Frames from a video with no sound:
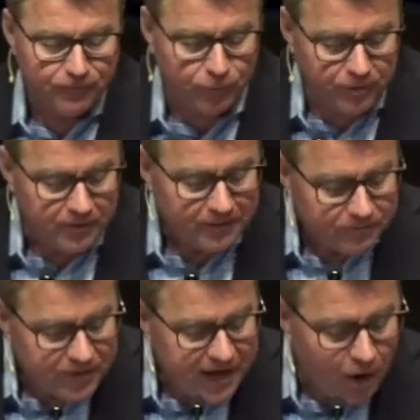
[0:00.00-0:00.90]
For
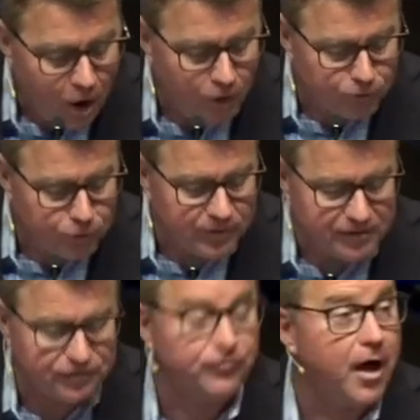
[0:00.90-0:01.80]
they all knew
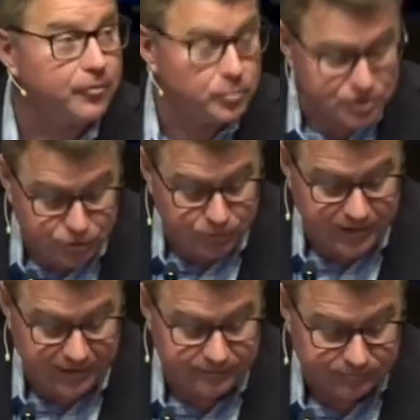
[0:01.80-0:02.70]
that his father was
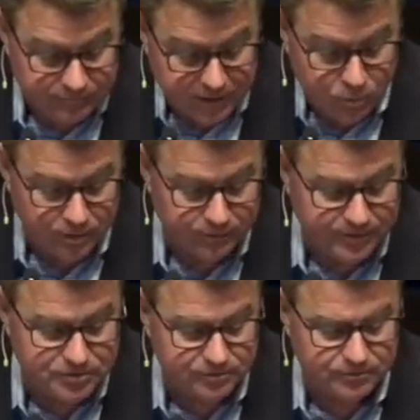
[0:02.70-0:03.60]
Greek, he wouldn't have
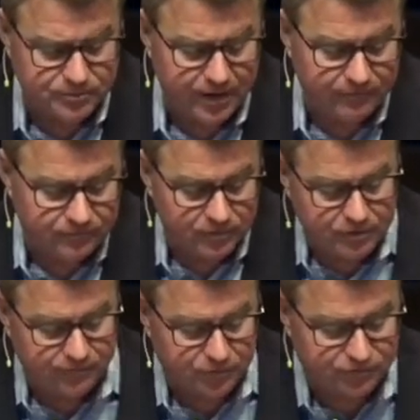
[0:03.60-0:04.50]
been circumcised.
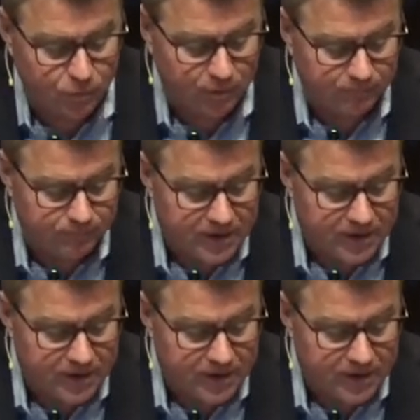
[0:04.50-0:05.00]
Look at verse 4.